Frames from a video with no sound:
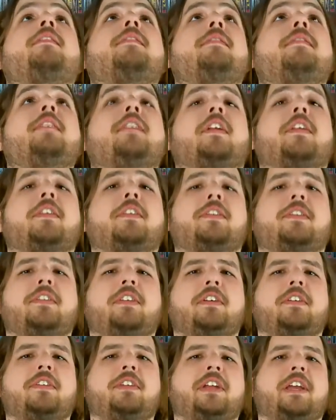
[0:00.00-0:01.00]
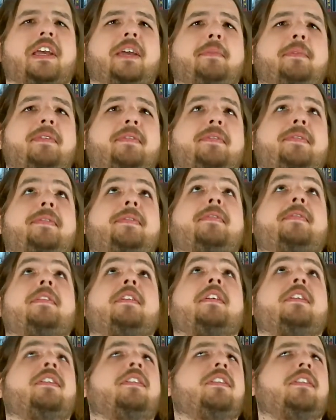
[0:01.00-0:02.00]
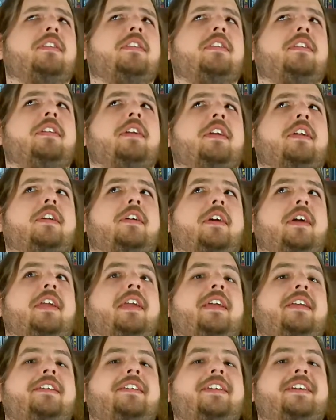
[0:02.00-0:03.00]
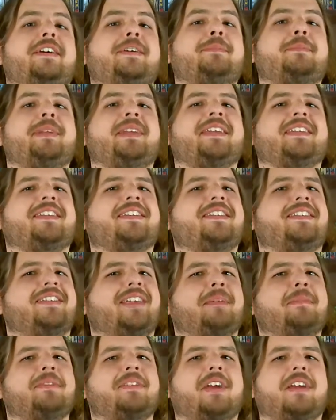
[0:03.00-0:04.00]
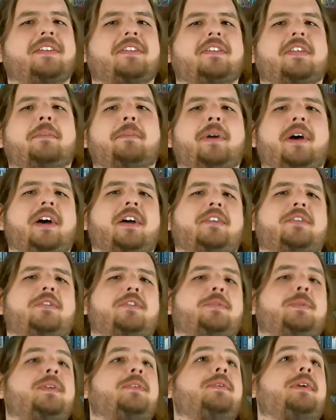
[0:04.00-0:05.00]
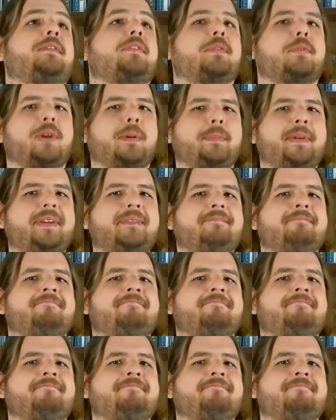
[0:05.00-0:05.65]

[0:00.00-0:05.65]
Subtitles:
Another sealed game. Is it sealed? I don't know. I can't tell because it's the same size as the box, which means we have to rip it.